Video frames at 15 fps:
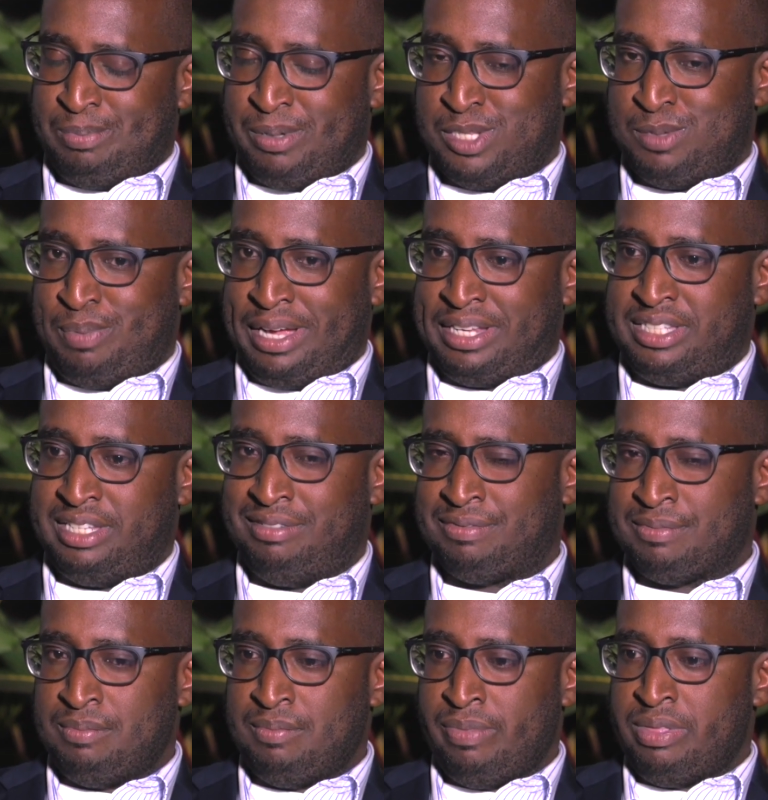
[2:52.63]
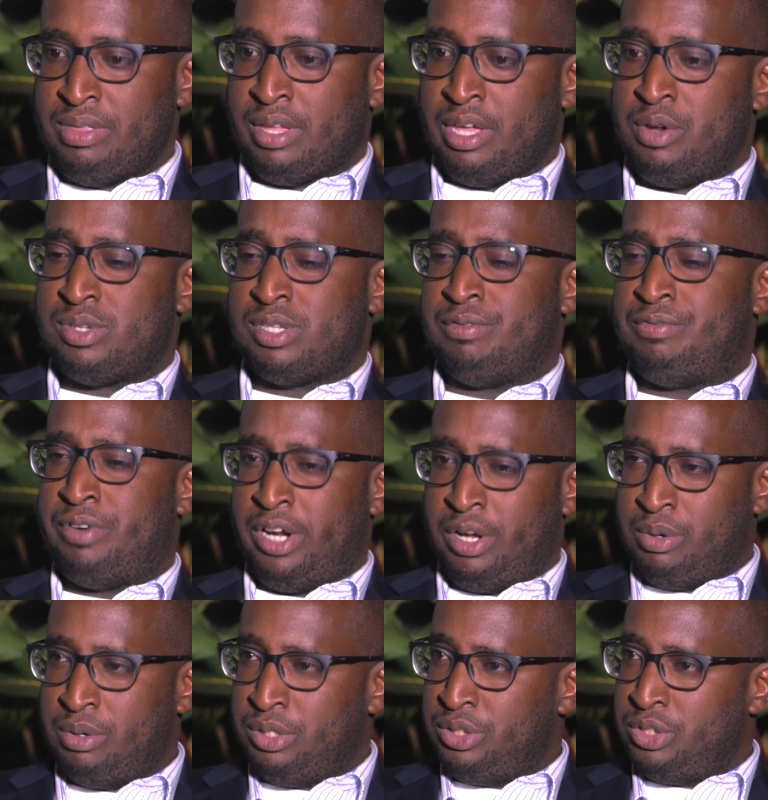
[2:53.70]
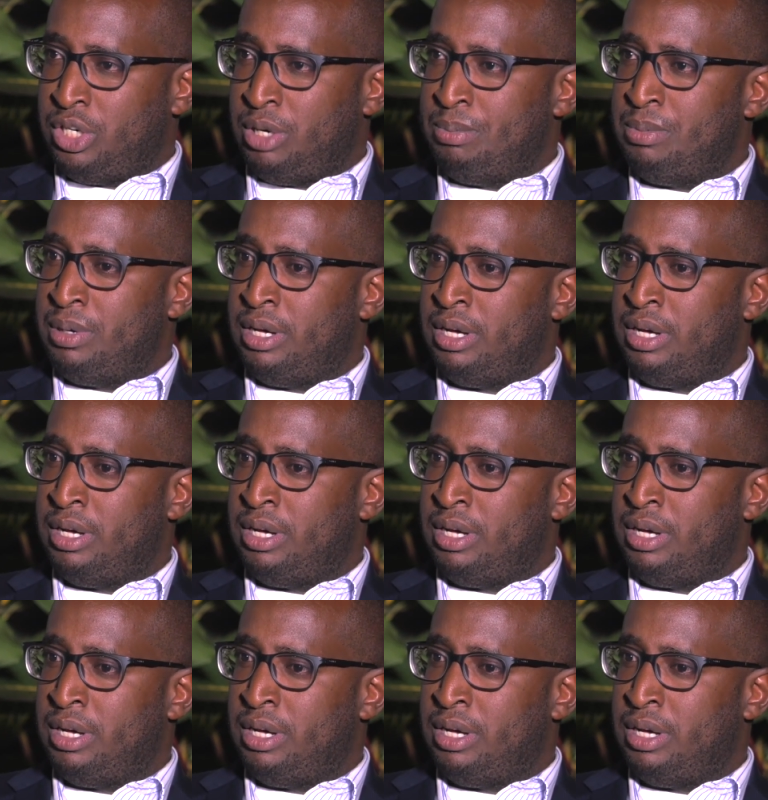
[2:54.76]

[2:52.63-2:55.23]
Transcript: perspective, it was a very good job.